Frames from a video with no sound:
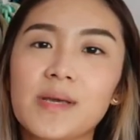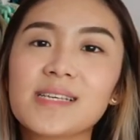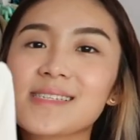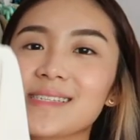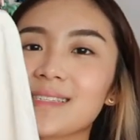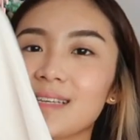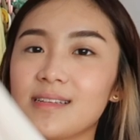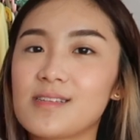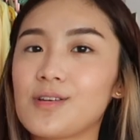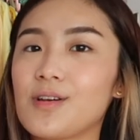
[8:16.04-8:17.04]
pieces,
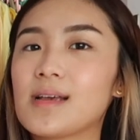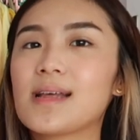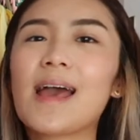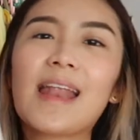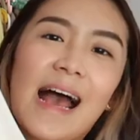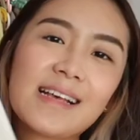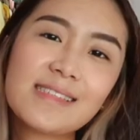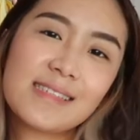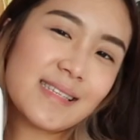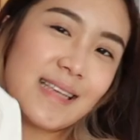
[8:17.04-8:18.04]
and so it has
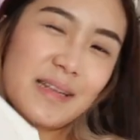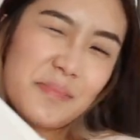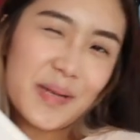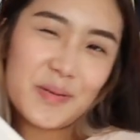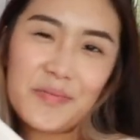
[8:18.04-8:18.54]
sentimental